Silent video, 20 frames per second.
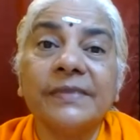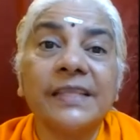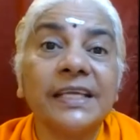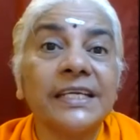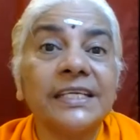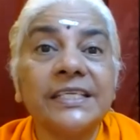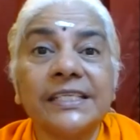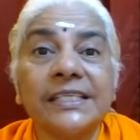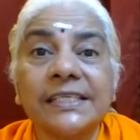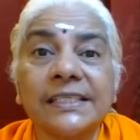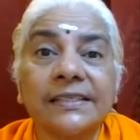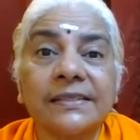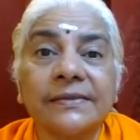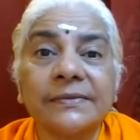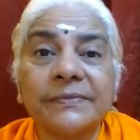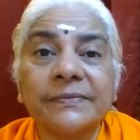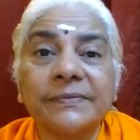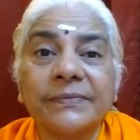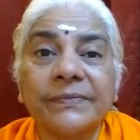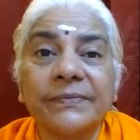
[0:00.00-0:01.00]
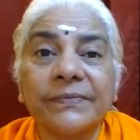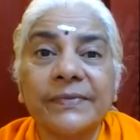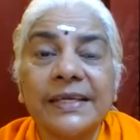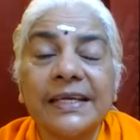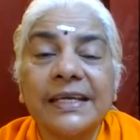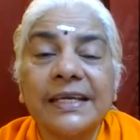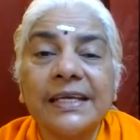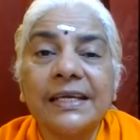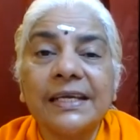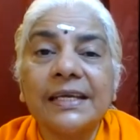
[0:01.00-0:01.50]

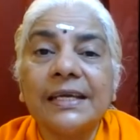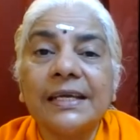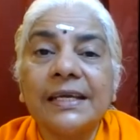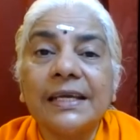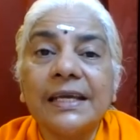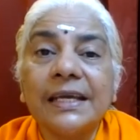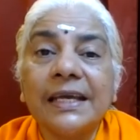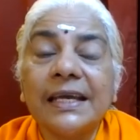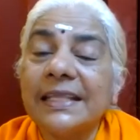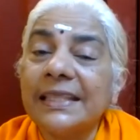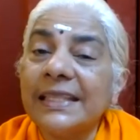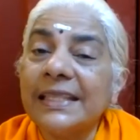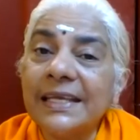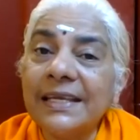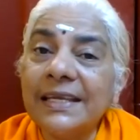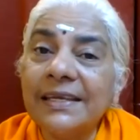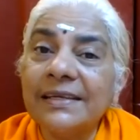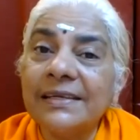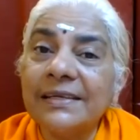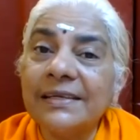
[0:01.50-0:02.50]
And then